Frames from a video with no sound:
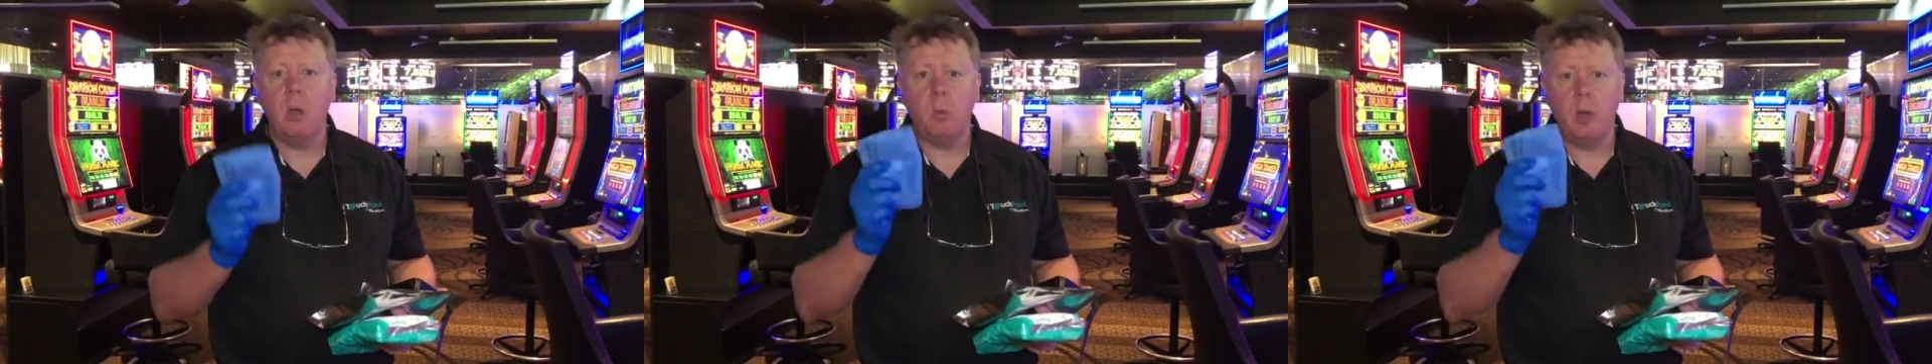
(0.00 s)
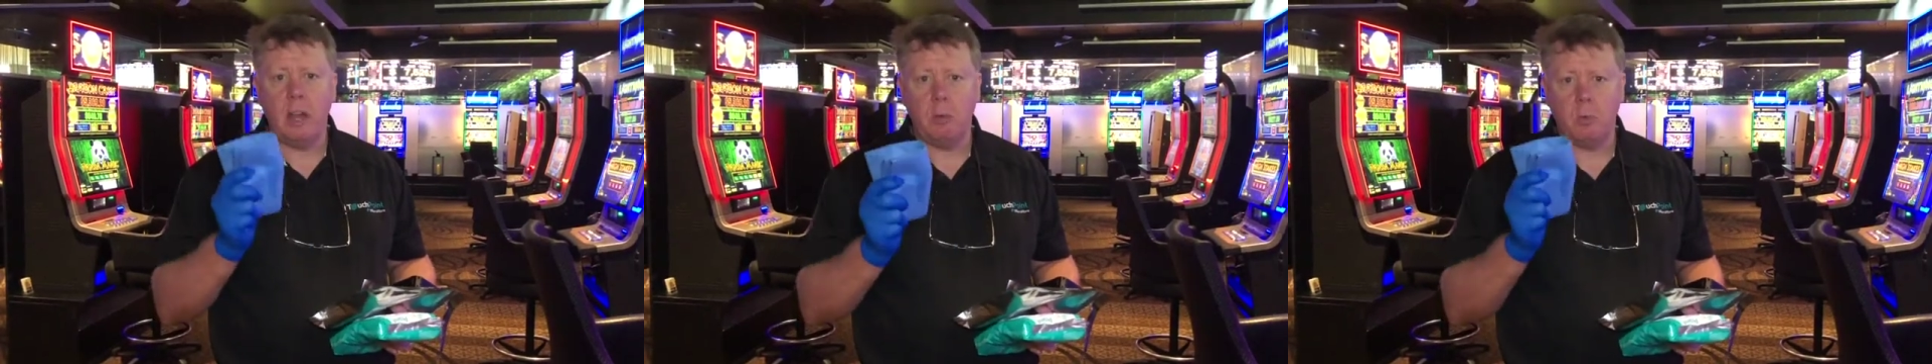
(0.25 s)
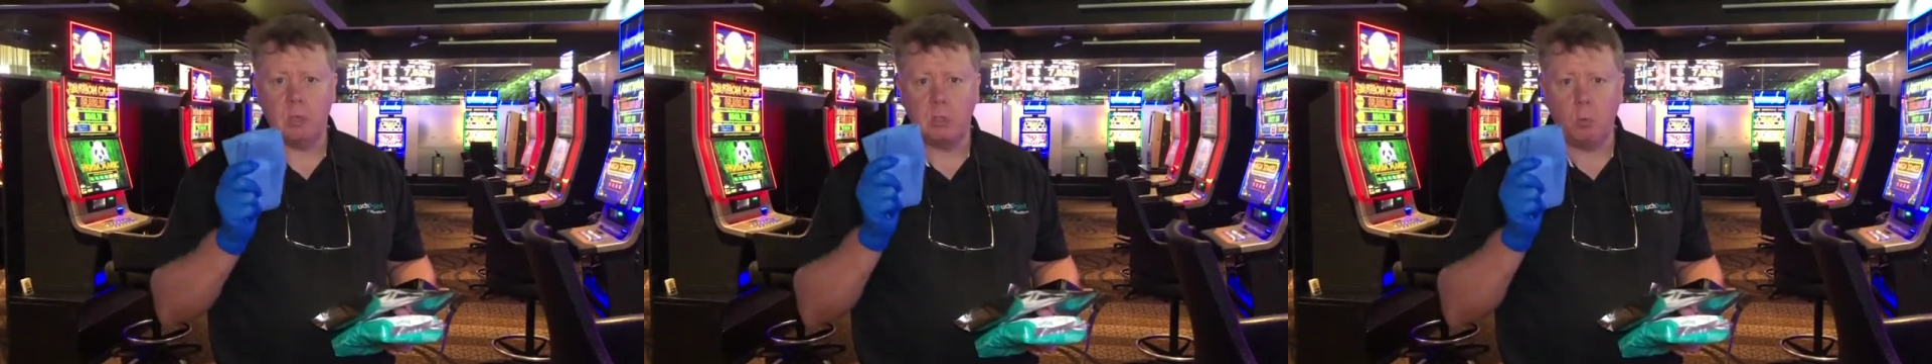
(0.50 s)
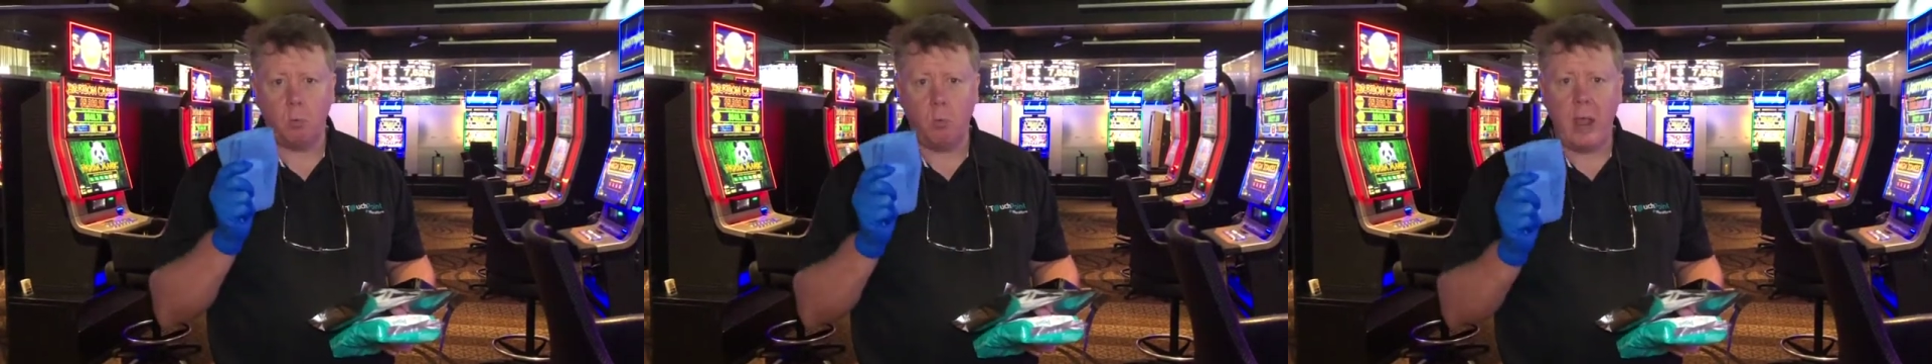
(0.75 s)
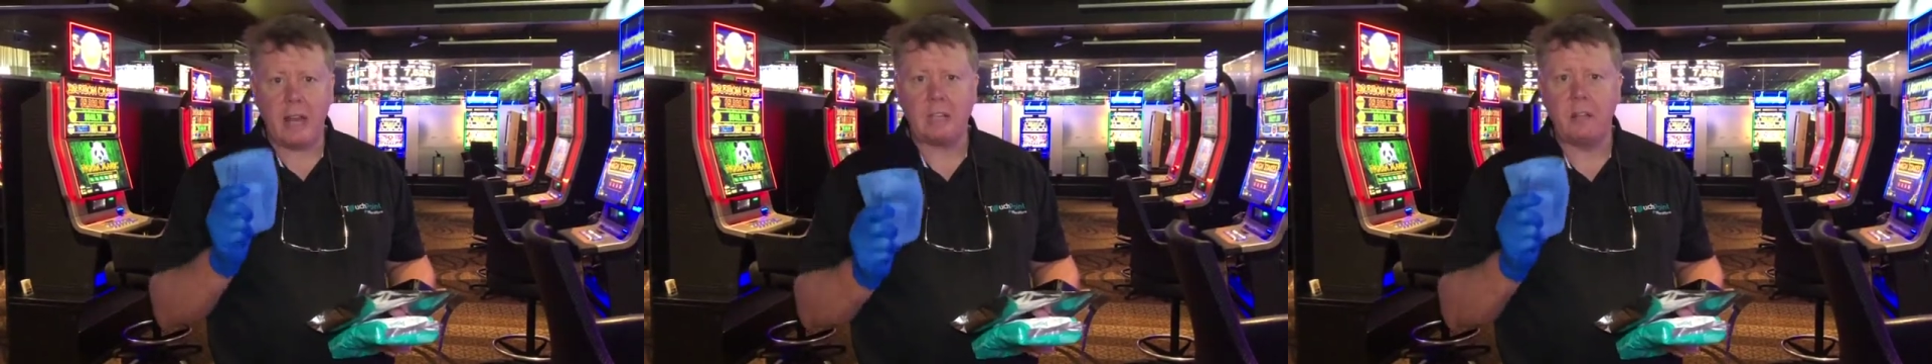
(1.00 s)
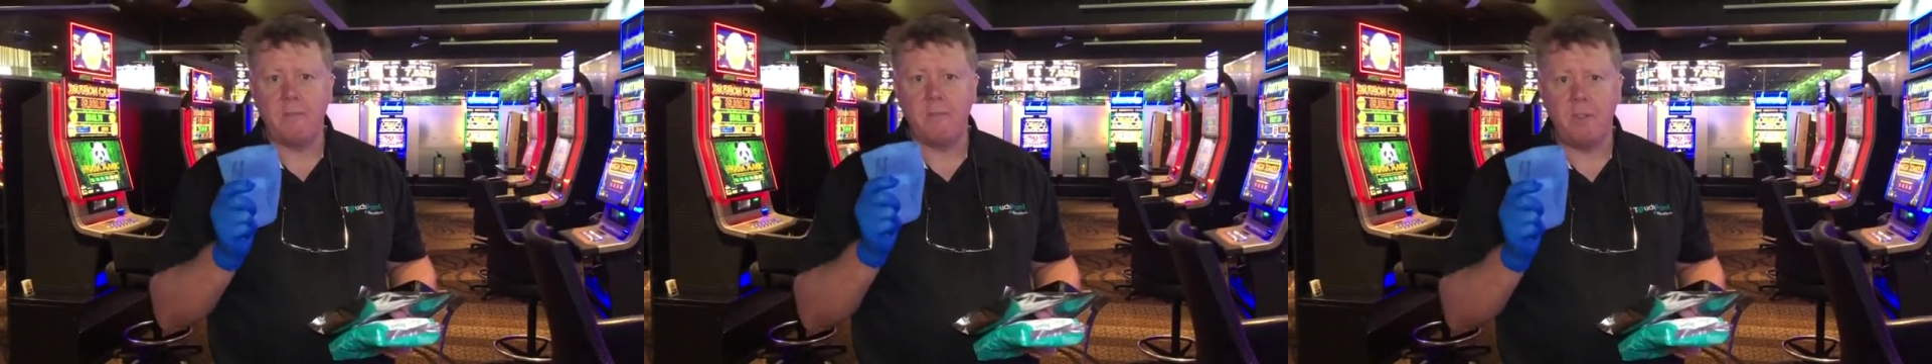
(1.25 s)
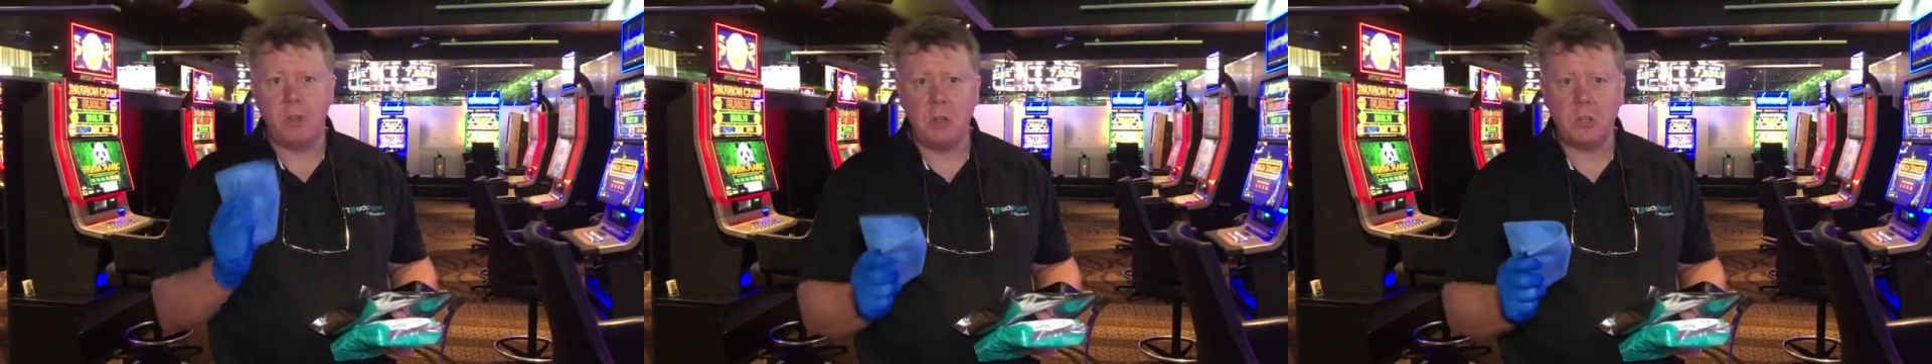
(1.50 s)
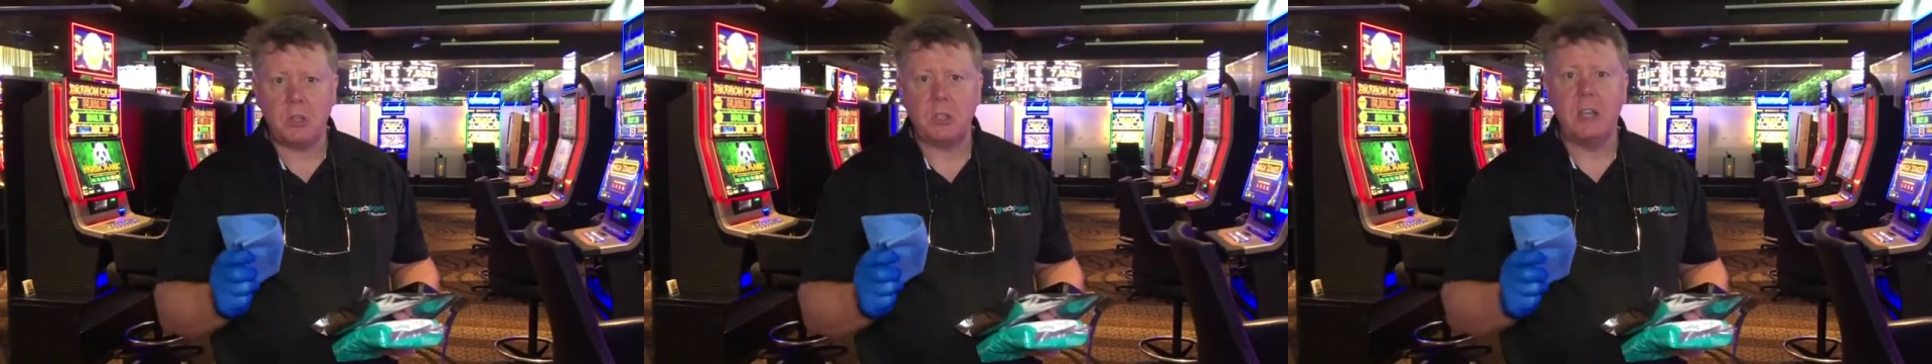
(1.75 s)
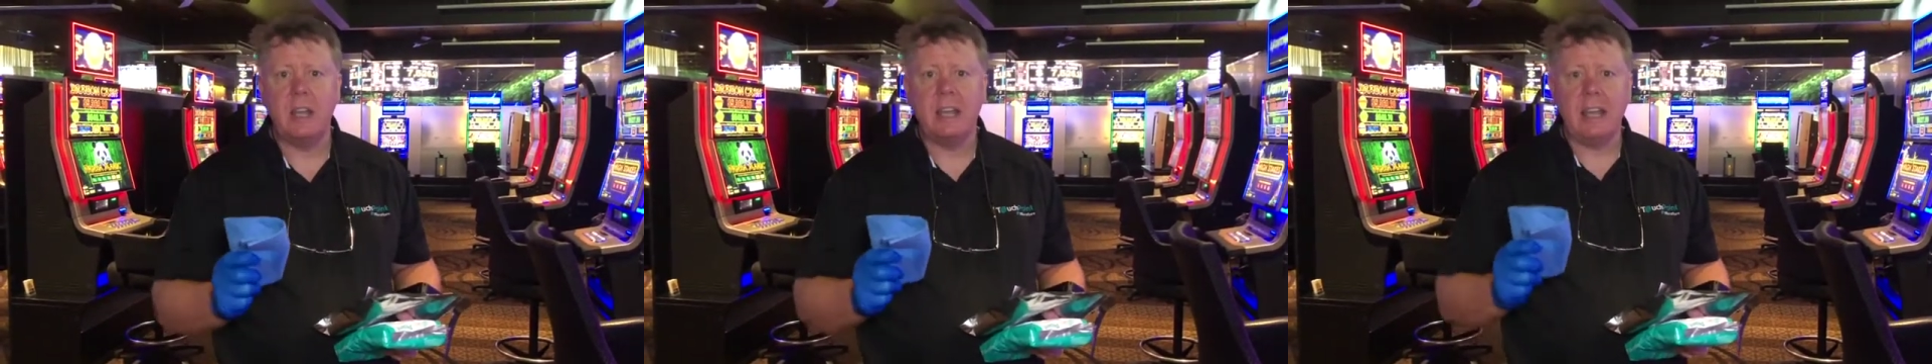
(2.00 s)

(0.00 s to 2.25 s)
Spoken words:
when it was wet first,